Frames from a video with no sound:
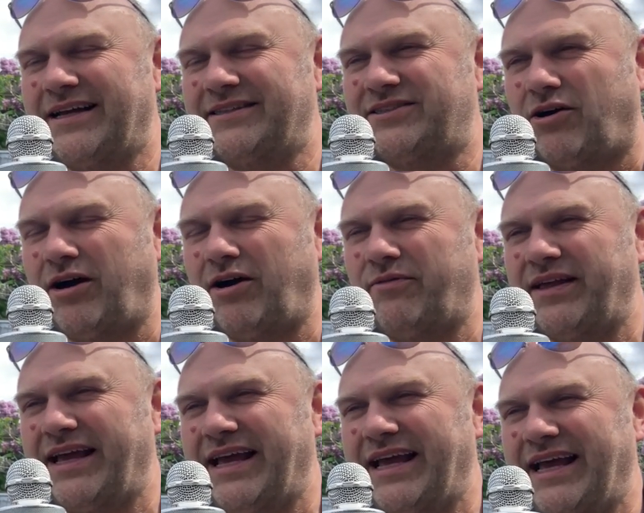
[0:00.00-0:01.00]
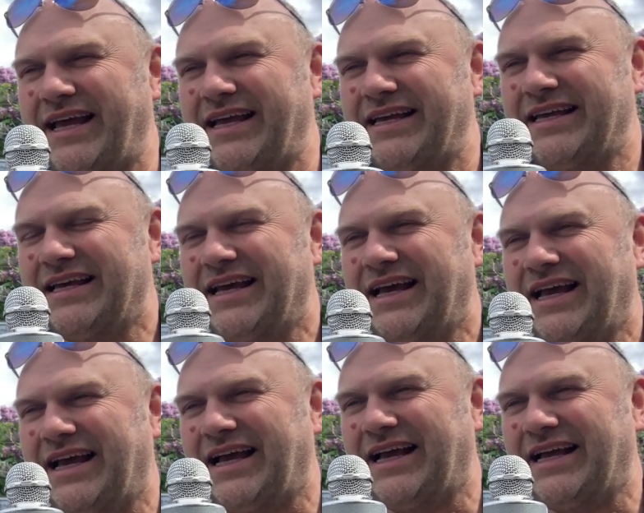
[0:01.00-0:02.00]
dial there,
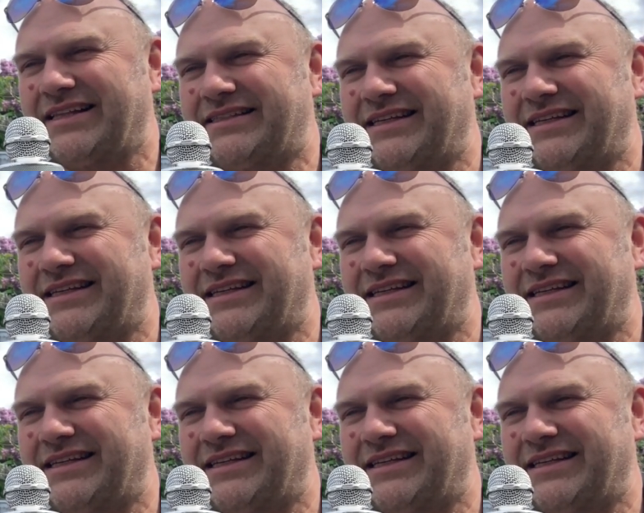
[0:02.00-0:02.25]
and